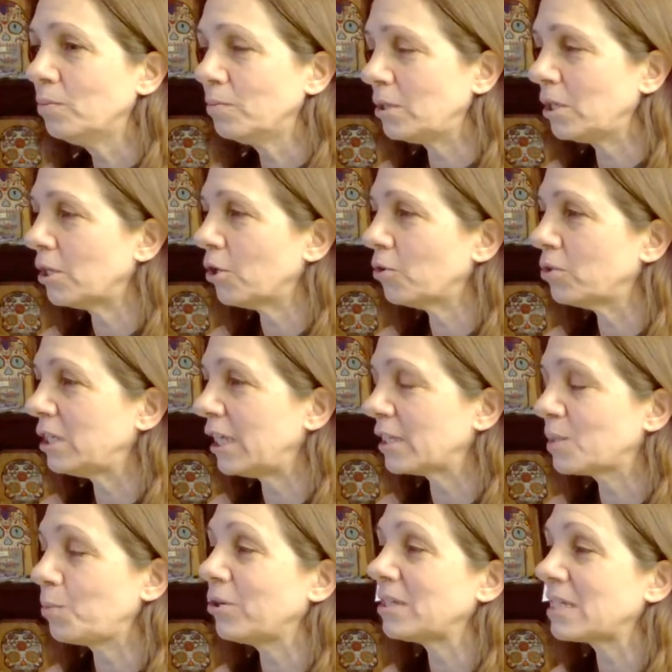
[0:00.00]
you know the
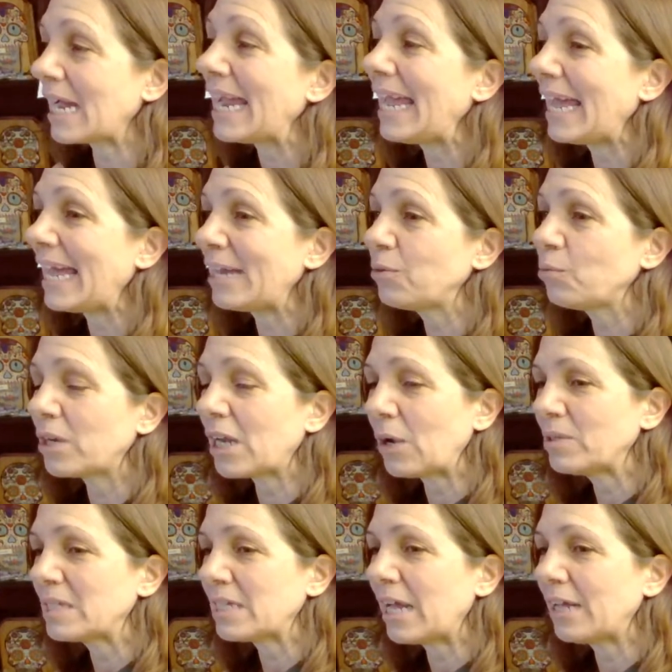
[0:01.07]
experience I had when I
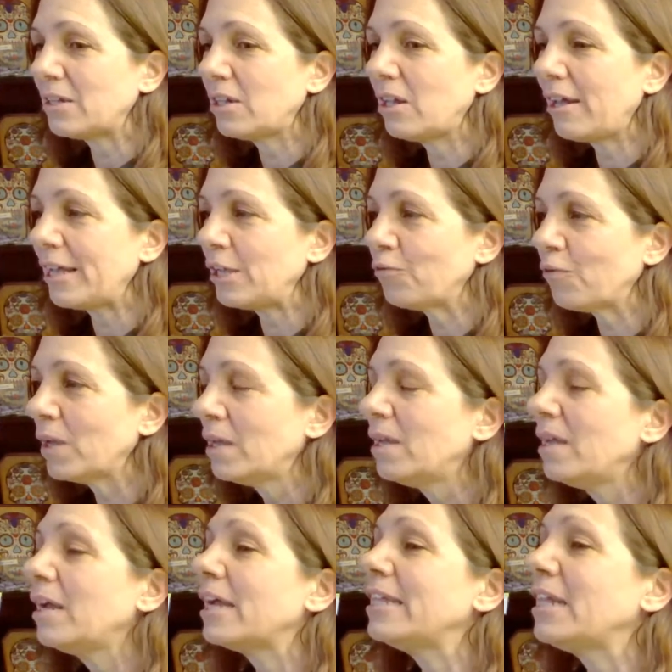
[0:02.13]
was that life. And